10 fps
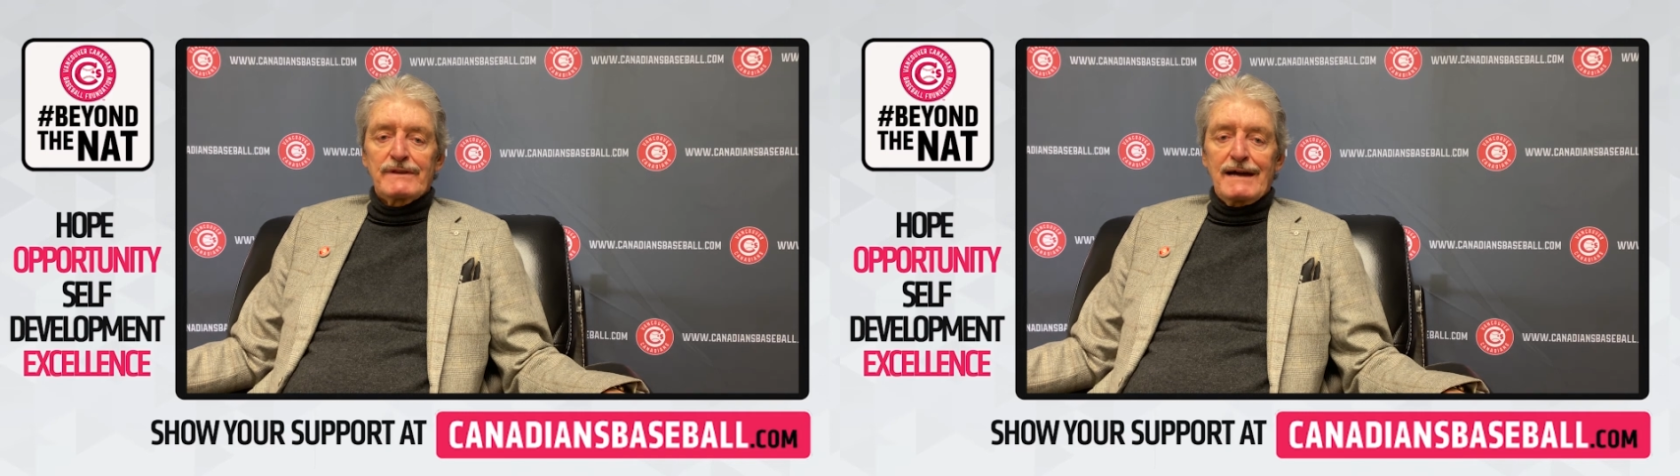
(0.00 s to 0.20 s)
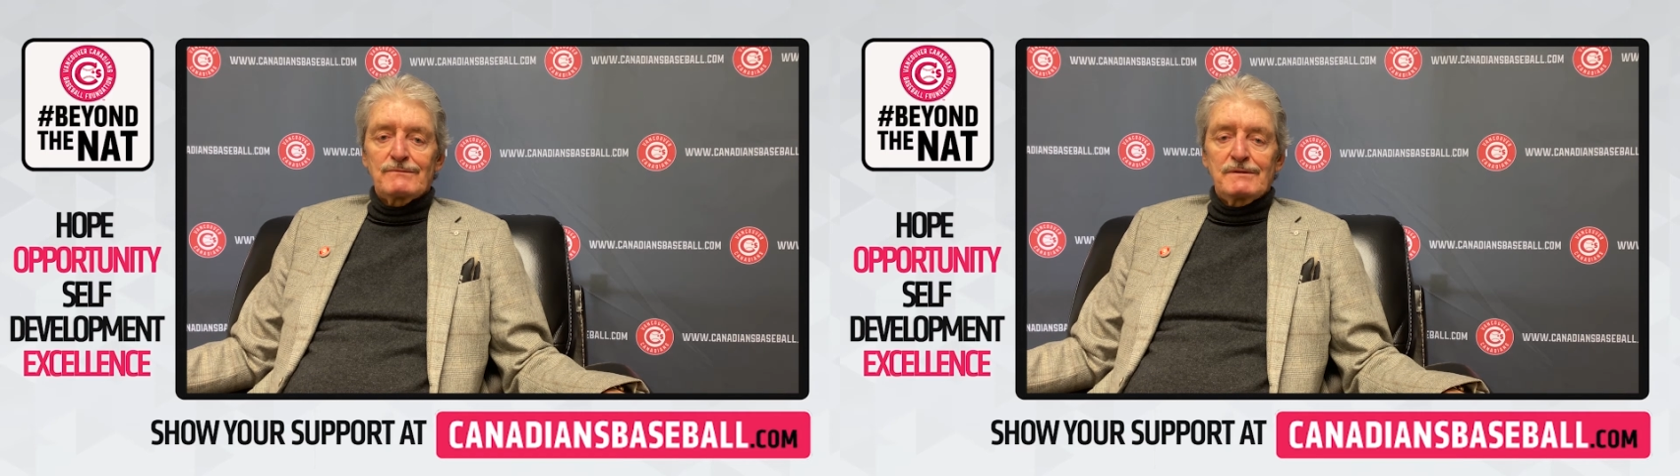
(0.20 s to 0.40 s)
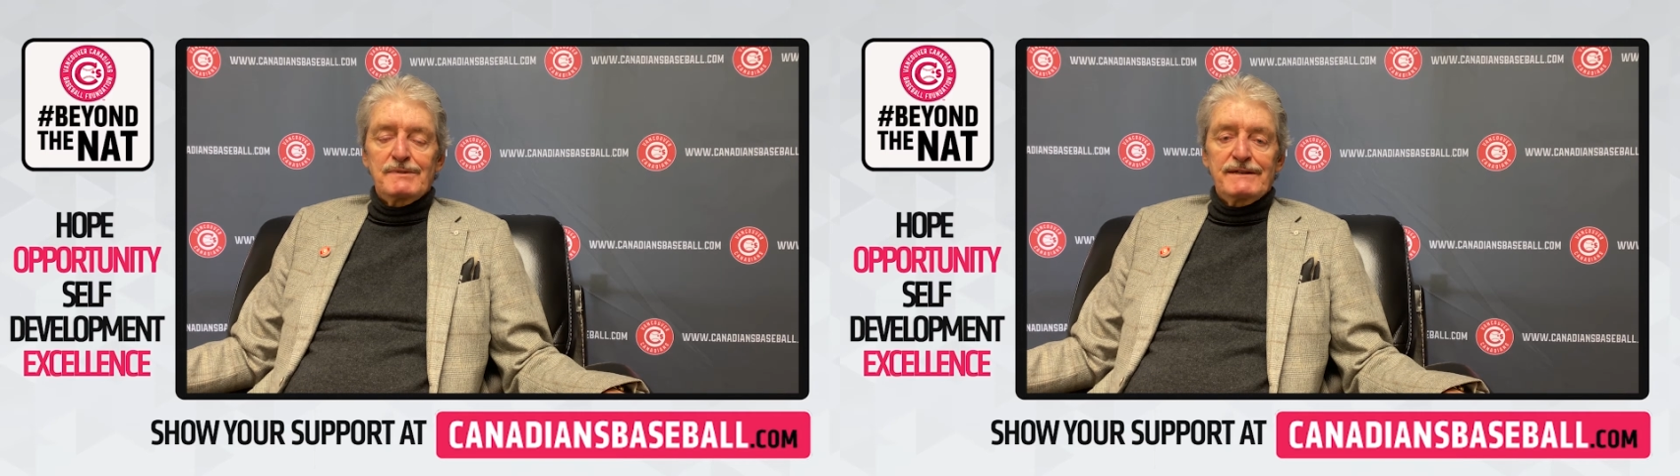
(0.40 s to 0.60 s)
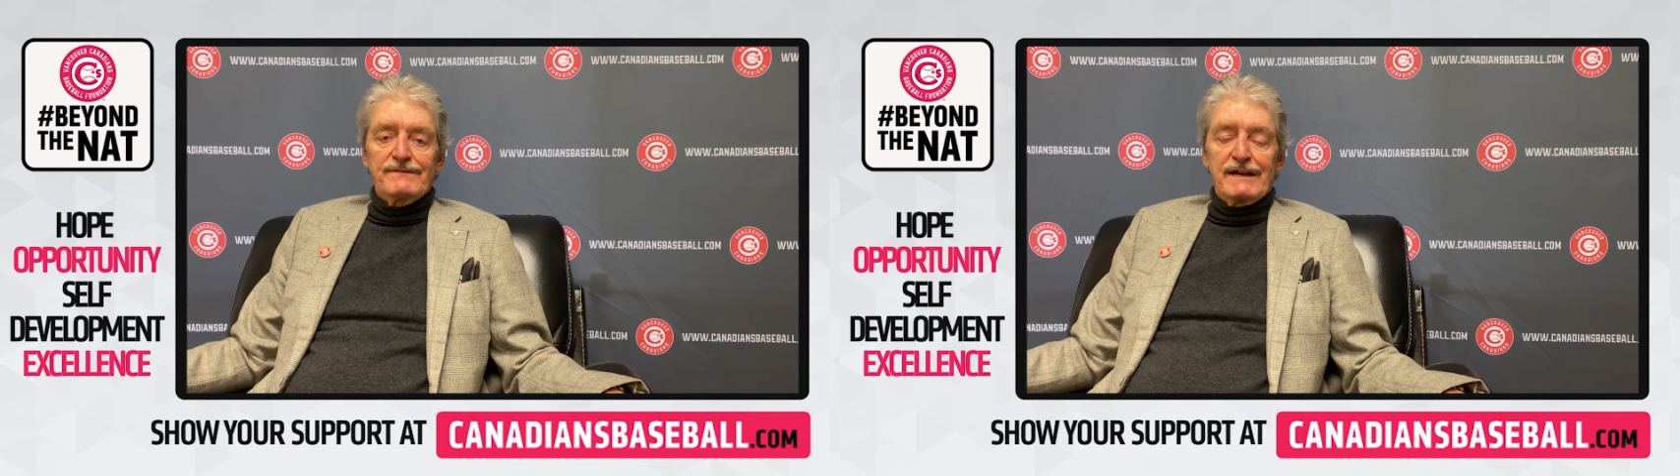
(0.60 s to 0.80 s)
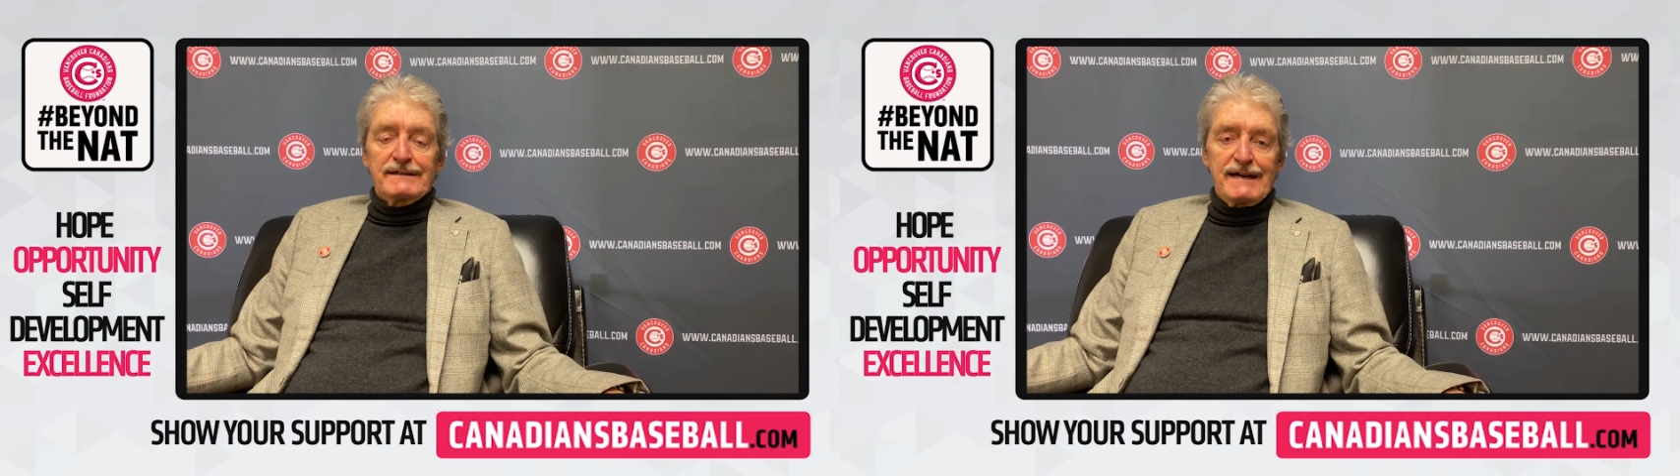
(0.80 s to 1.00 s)
that would be
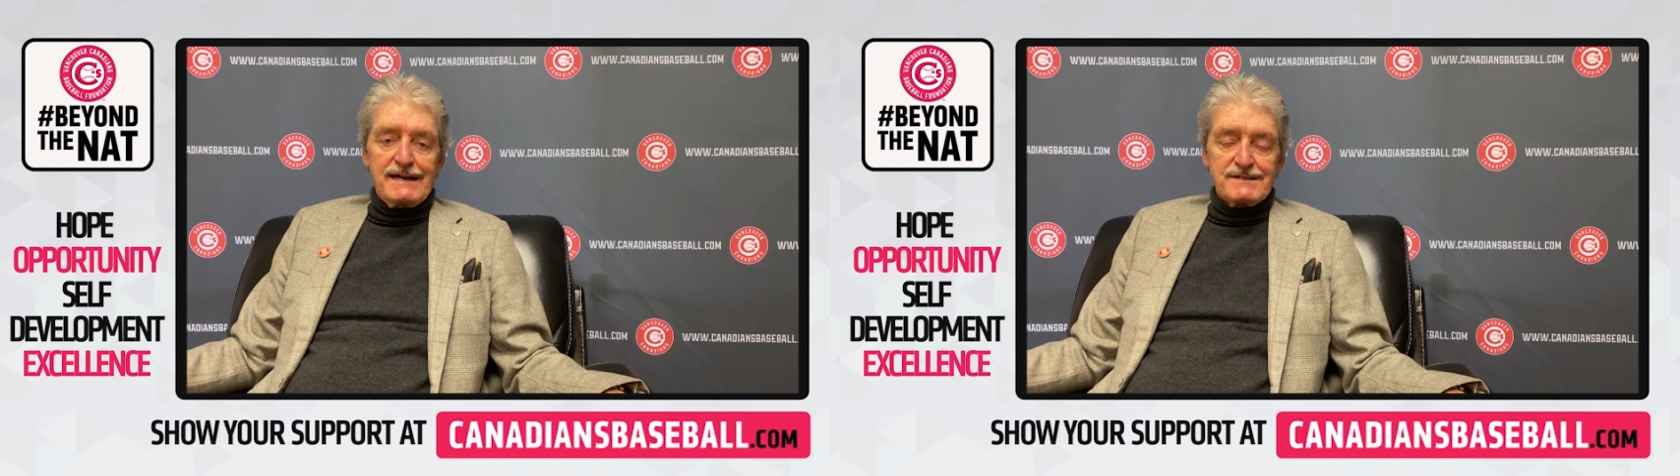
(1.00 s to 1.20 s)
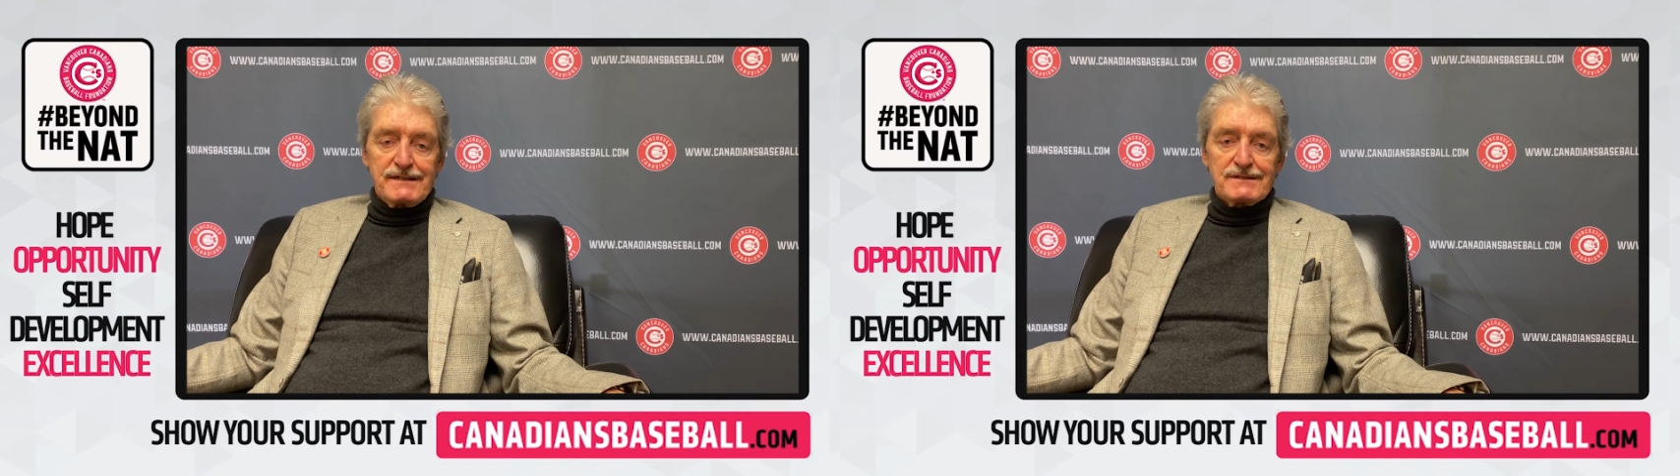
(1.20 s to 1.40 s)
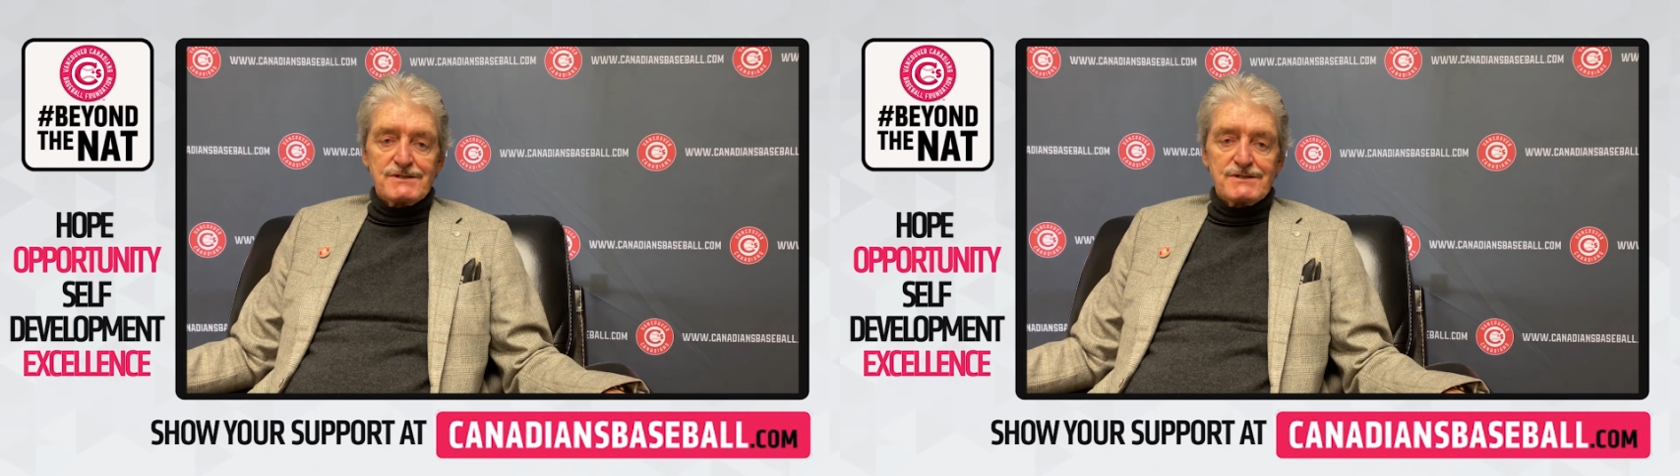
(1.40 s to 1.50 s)
fantastic.